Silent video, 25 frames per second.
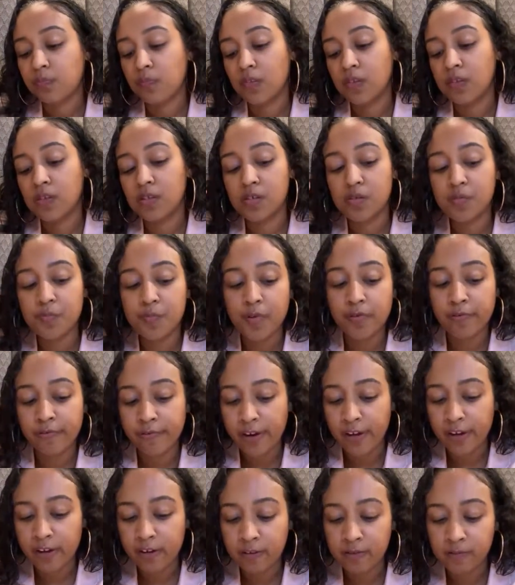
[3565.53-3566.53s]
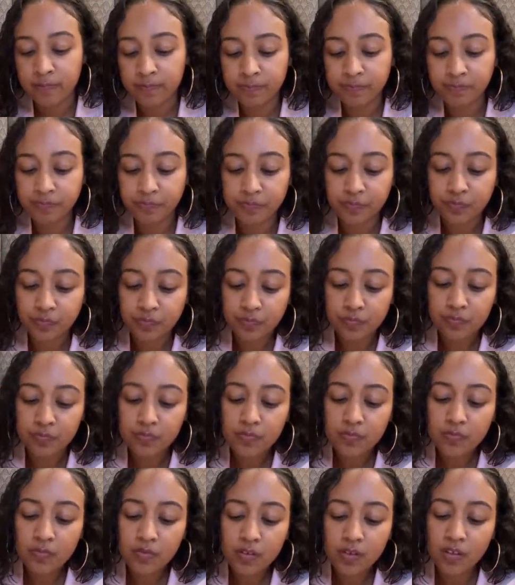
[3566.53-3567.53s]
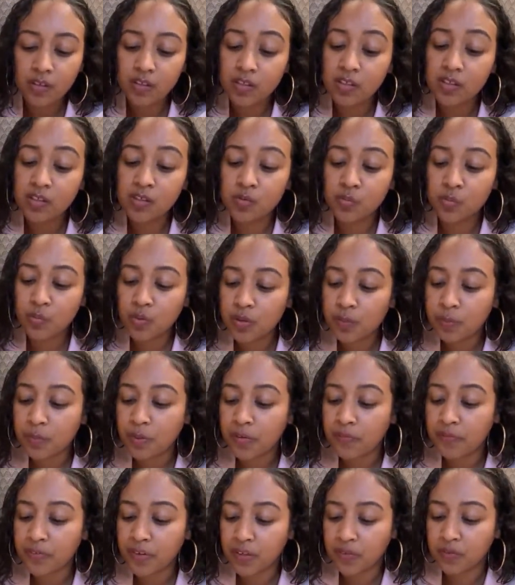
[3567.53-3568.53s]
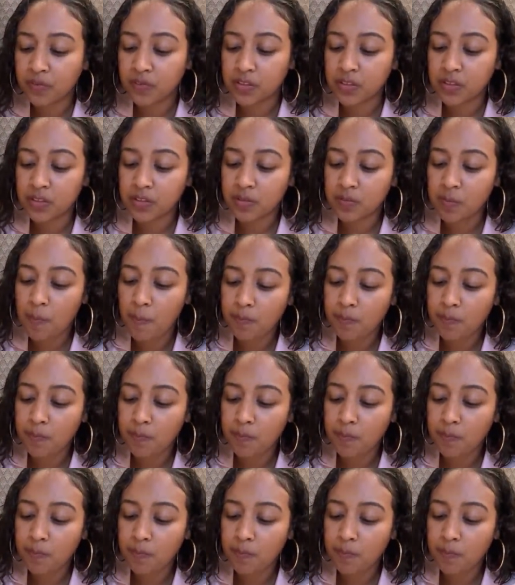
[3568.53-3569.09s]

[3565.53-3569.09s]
This meal right here. This is one of my favorites.